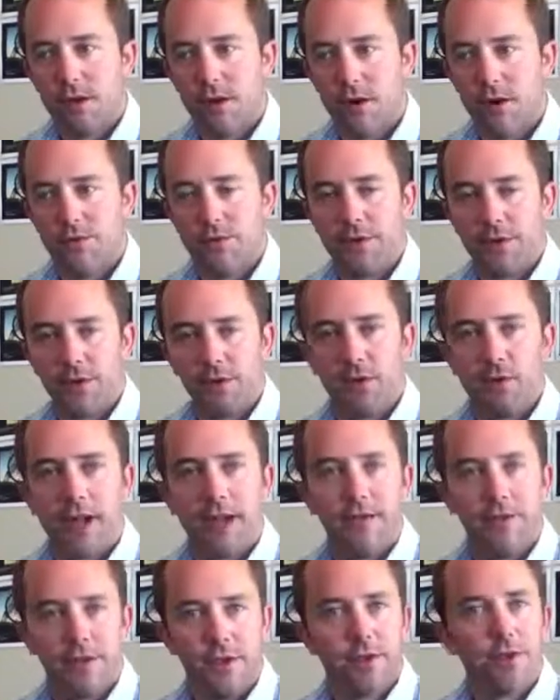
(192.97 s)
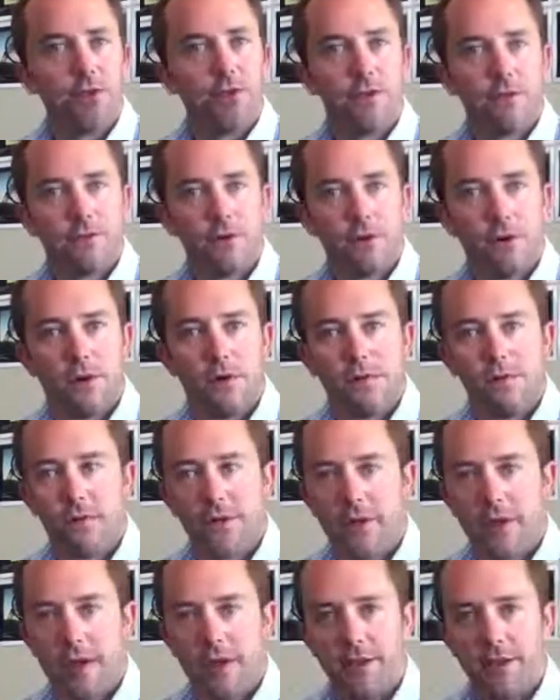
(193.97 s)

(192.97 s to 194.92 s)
offer you the right vehicle for that